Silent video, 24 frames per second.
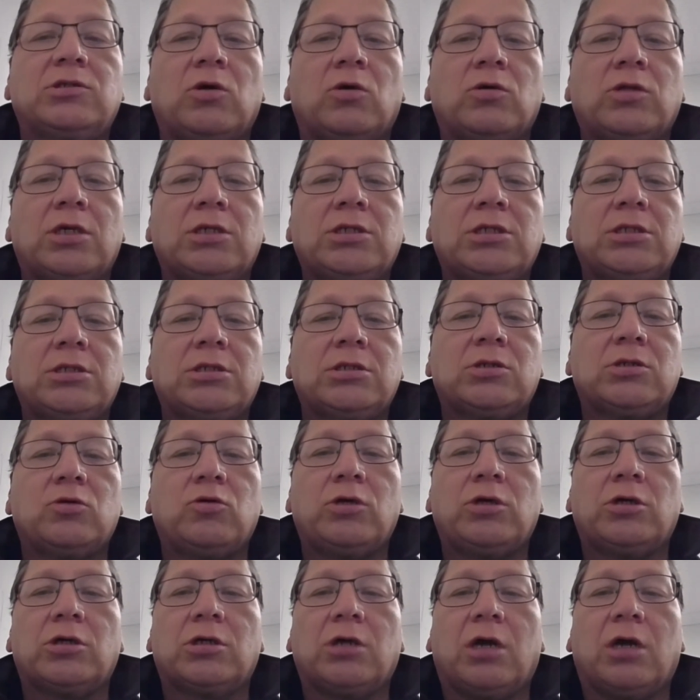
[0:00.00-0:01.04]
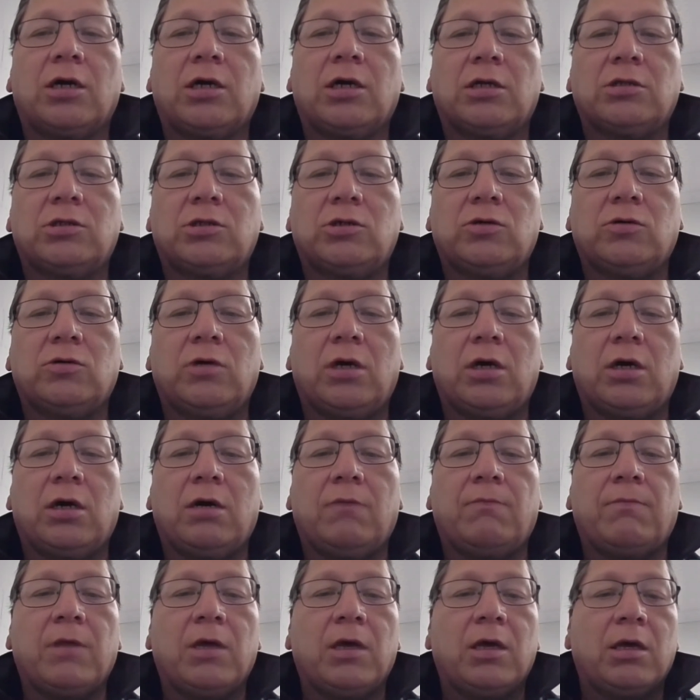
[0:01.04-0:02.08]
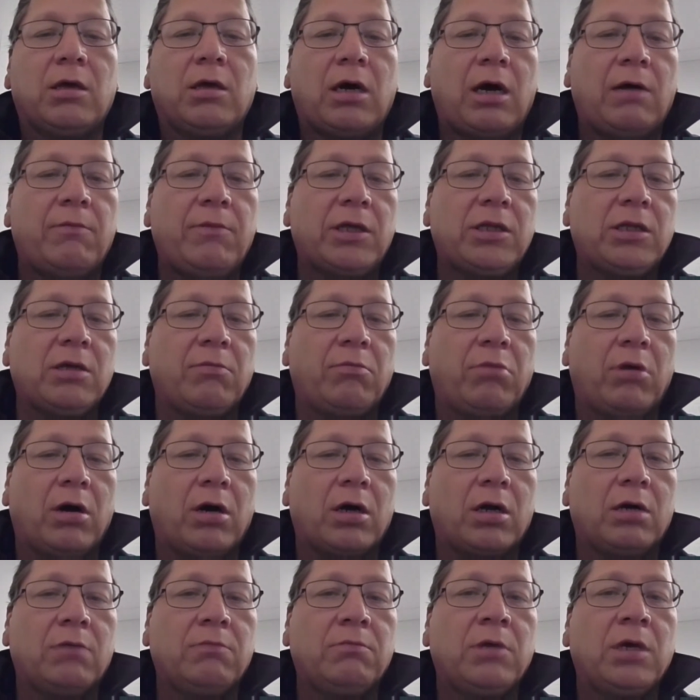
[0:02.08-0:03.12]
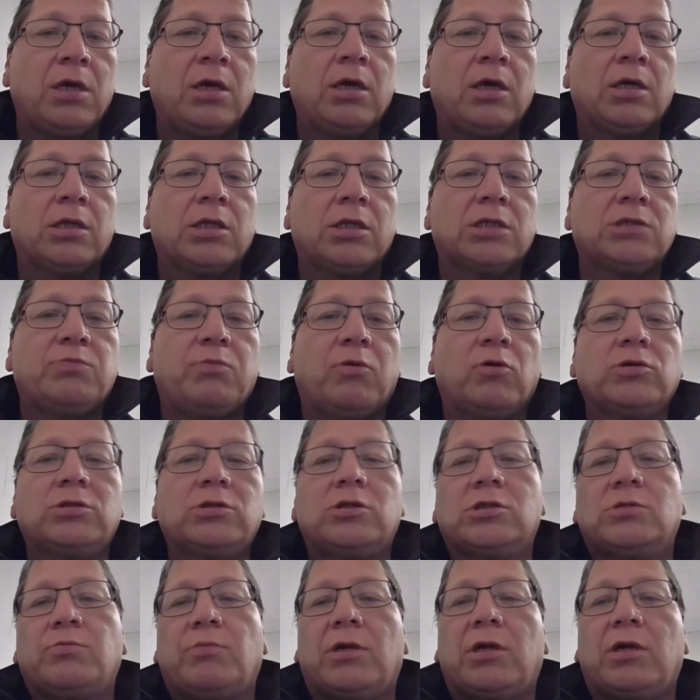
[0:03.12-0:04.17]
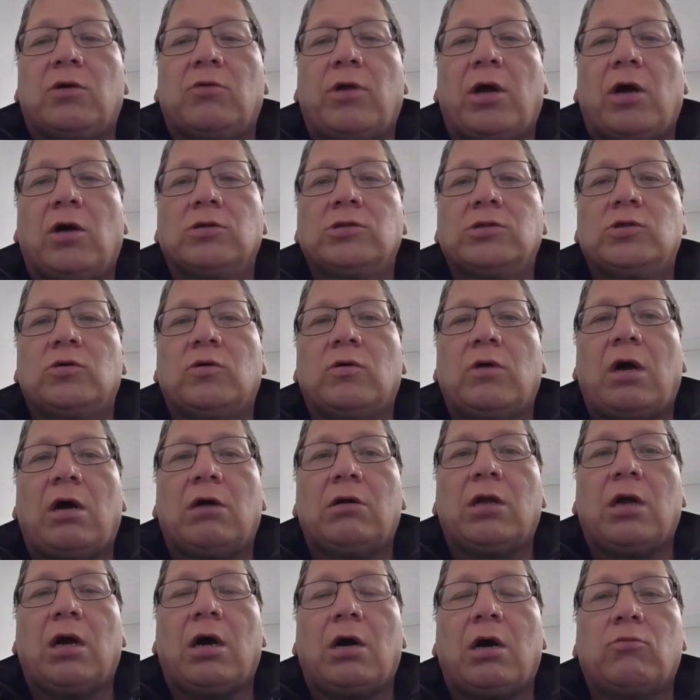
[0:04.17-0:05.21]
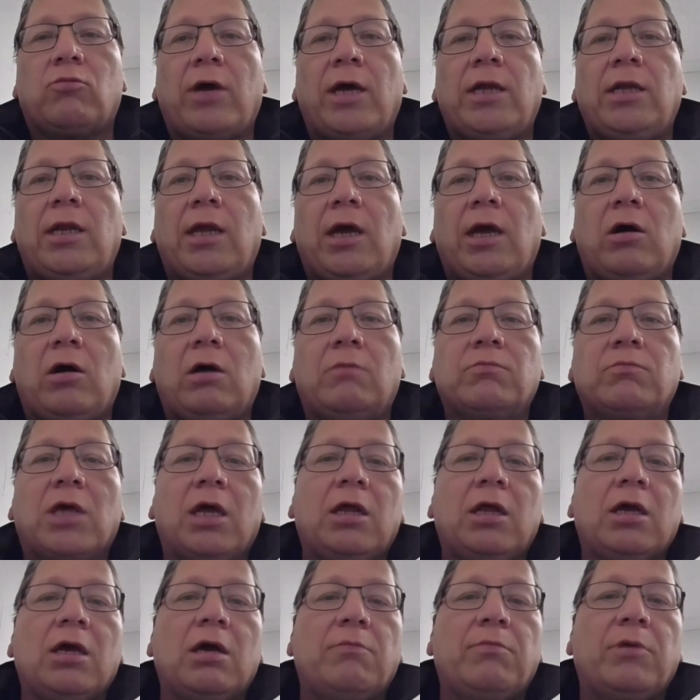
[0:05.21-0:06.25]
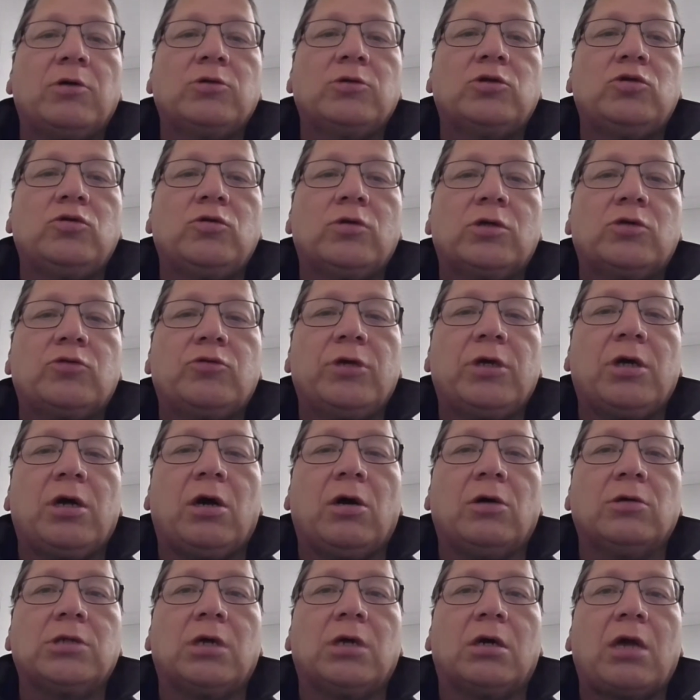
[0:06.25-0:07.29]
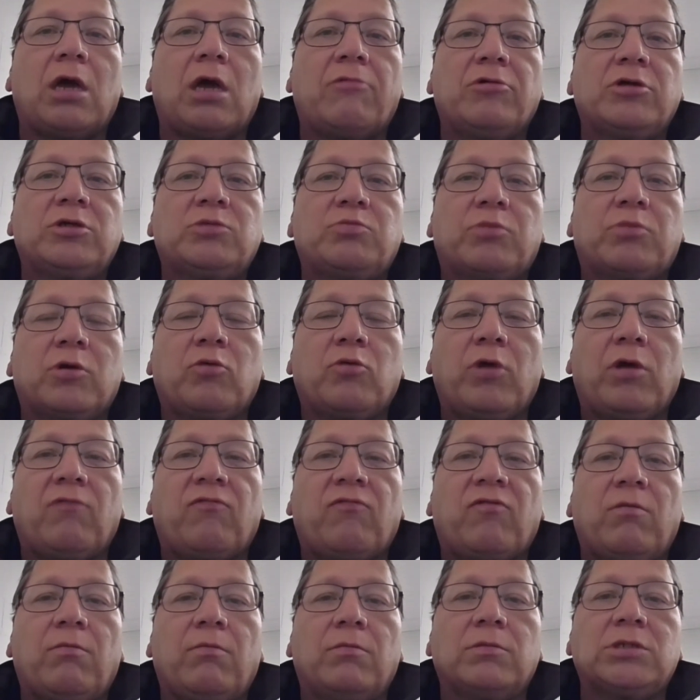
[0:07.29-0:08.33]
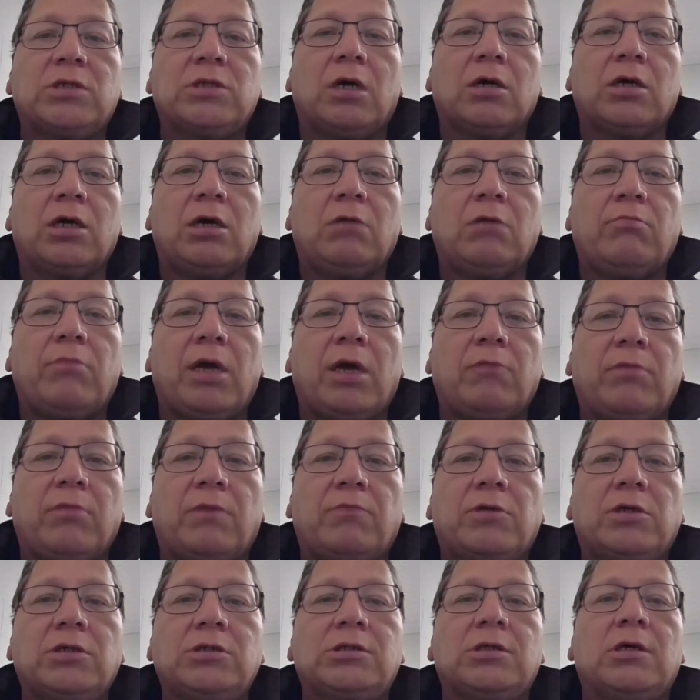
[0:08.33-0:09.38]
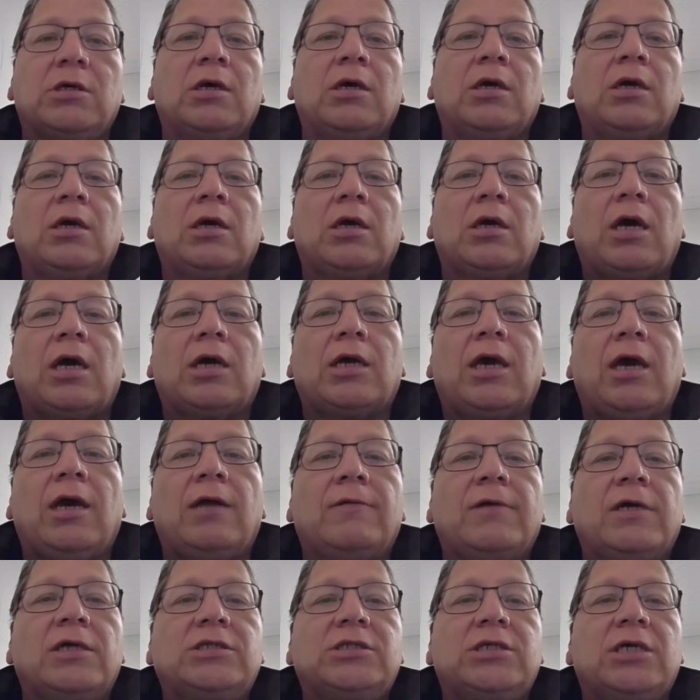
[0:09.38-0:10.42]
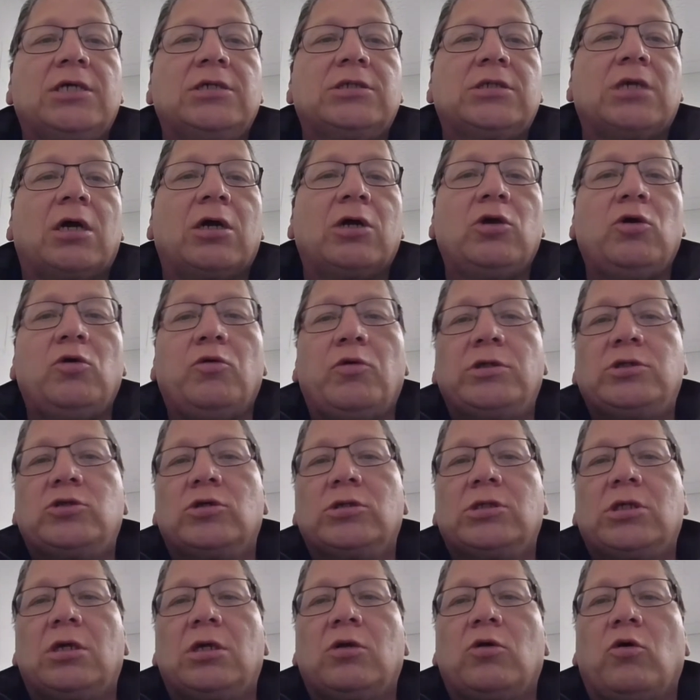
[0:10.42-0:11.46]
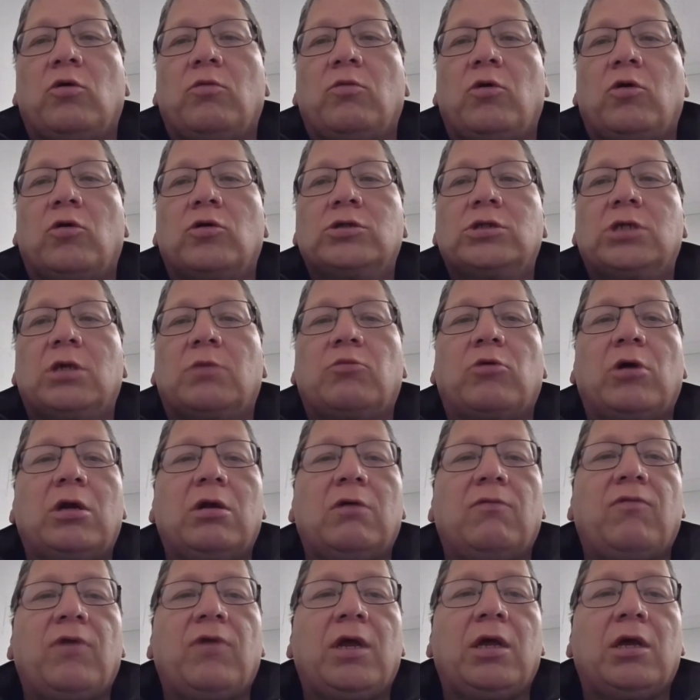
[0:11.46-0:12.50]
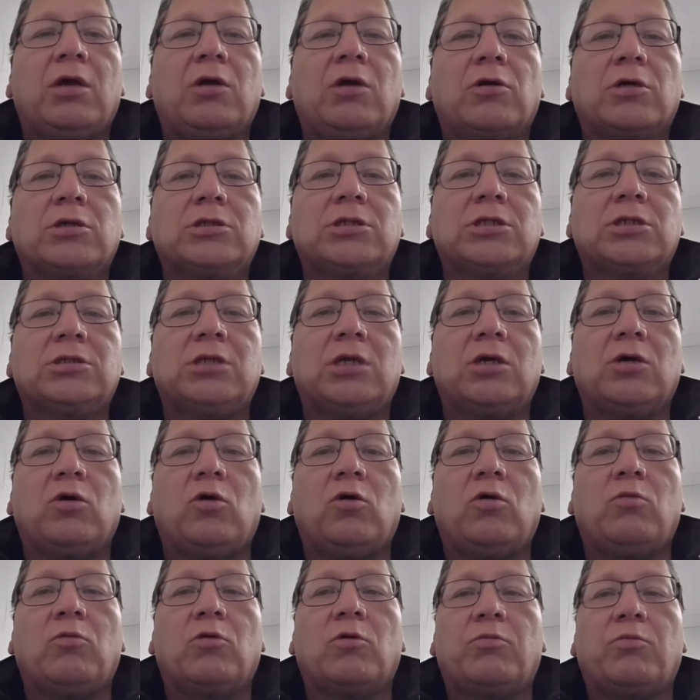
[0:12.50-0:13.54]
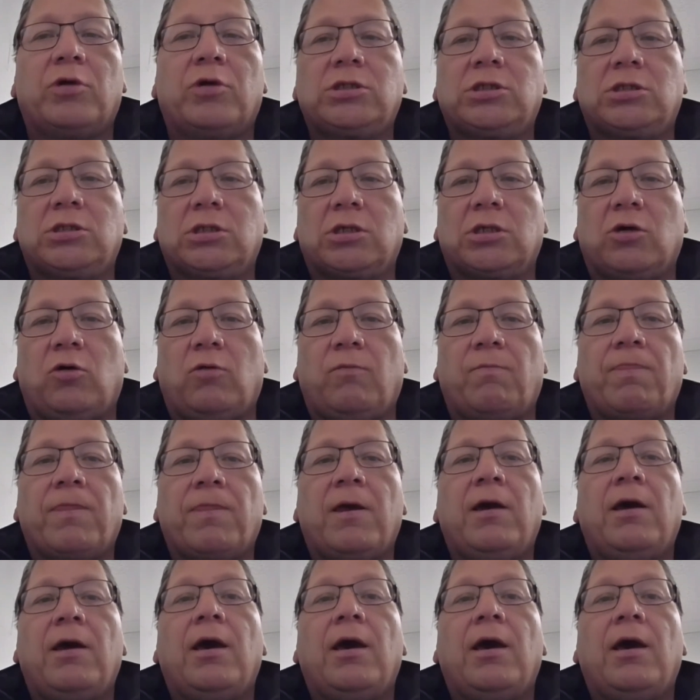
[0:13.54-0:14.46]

So this is who you're talking to. I'm at the bottom. This poster has been around. So right now I'm getting about 2 or 3 calls on average per week from Saugeen Bend members. Again, it says, are you interested in home ownership, renovating your existing home, or purchasing home?